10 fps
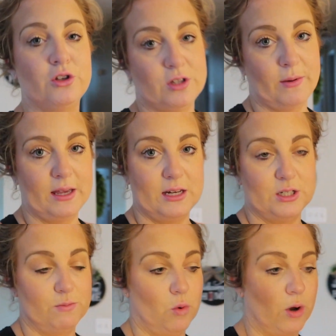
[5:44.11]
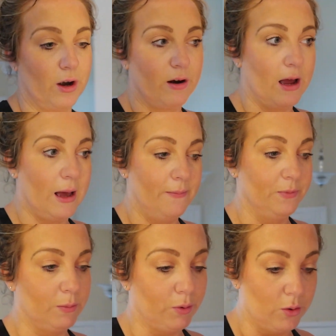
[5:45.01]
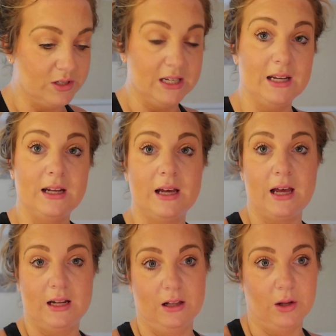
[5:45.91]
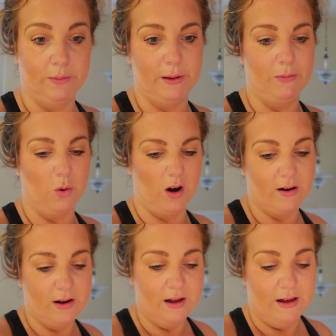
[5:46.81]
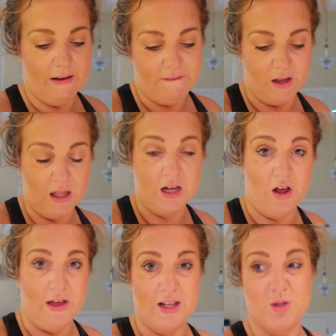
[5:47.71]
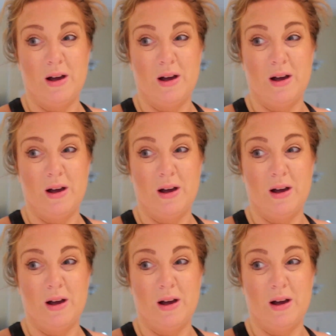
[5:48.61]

So it is more protein and a little bit more filling and all that.